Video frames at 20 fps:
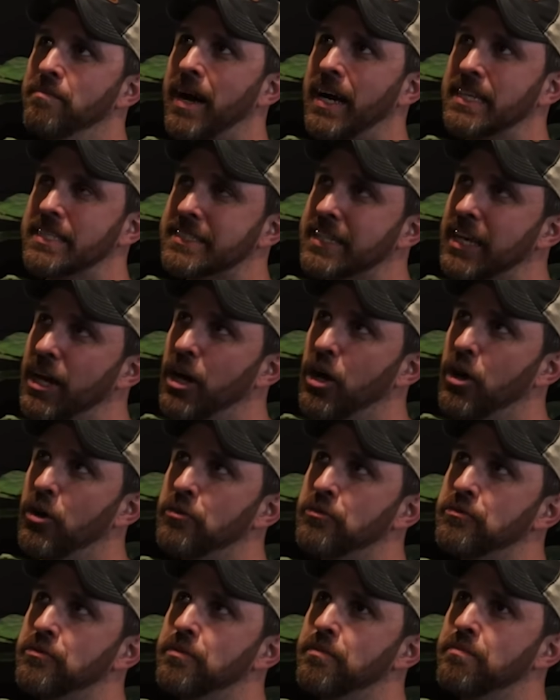
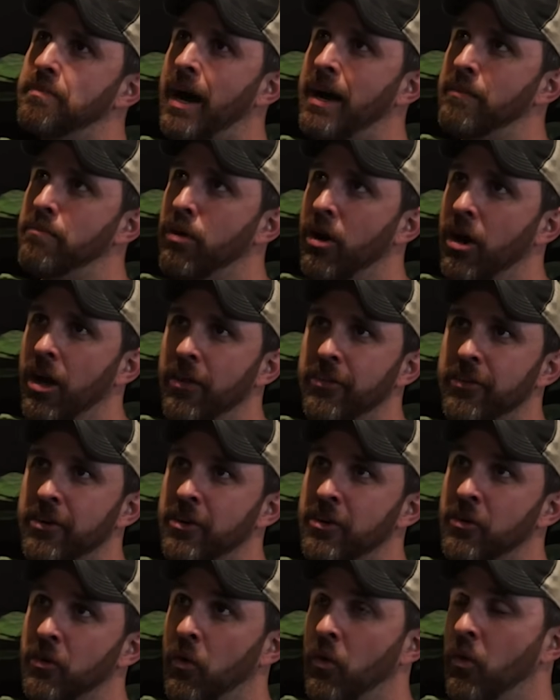myself, my brother,